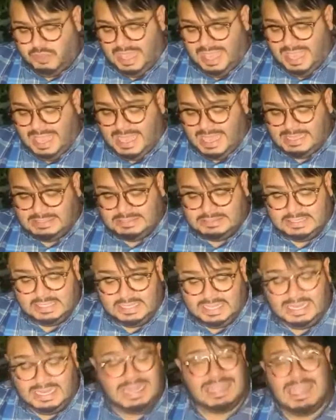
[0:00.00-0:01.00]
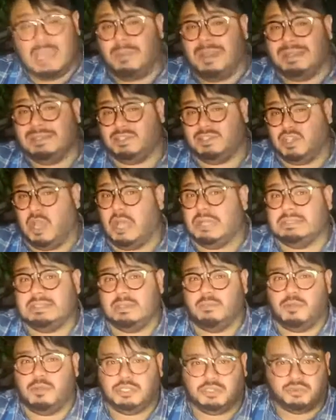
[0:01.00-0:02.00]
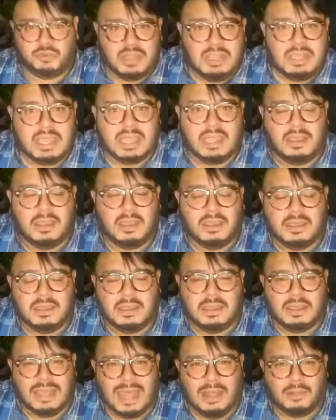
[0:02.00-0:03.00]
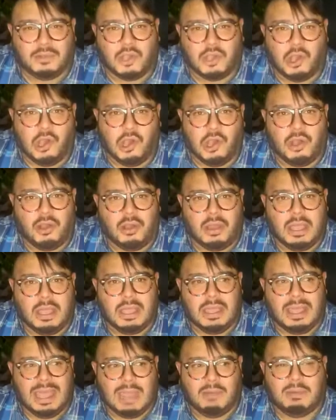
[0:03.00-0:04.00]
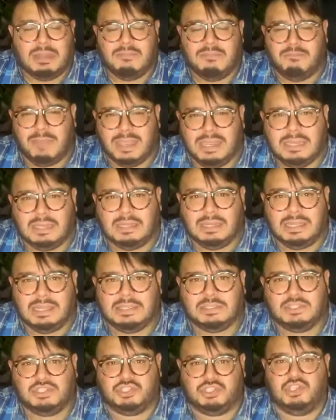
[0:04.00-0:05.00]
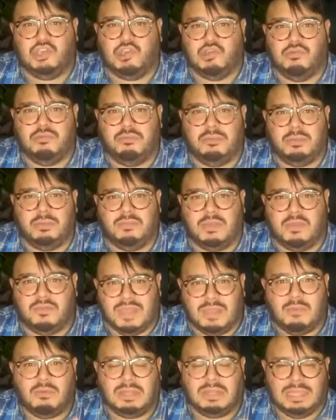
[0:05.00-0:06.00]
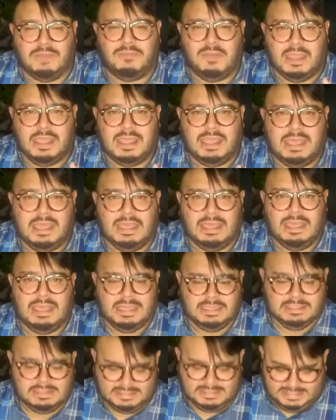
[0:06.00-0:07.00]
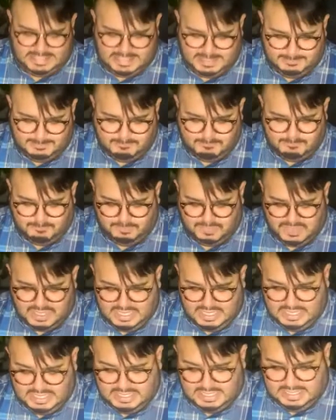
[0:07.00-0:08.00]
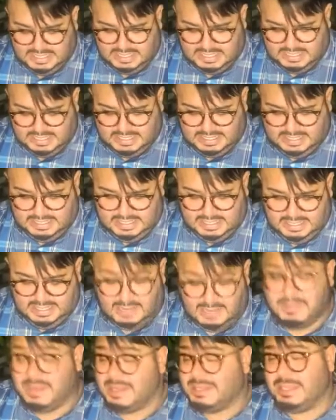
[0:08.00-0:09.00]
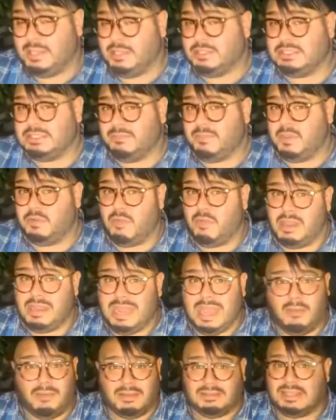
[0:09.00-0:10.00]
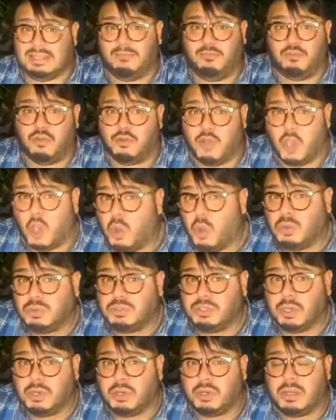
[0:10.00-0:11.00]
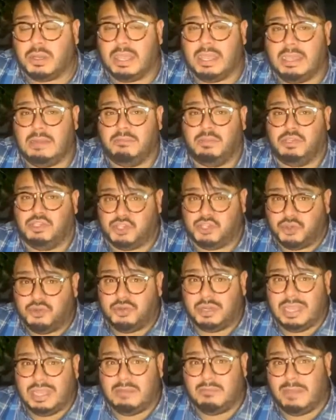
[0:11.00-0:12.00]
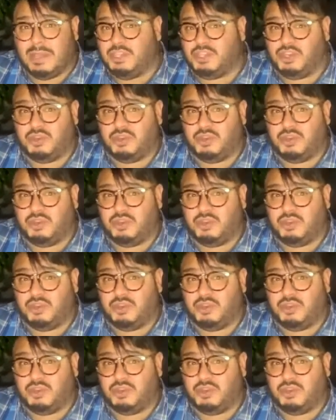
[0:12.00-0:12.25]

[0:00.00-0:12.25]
And anytime I saw someone drinking alcohol, I would immediately assume that they were living in sin. I'm going to tell you something right now. As I've grown older in maturity in my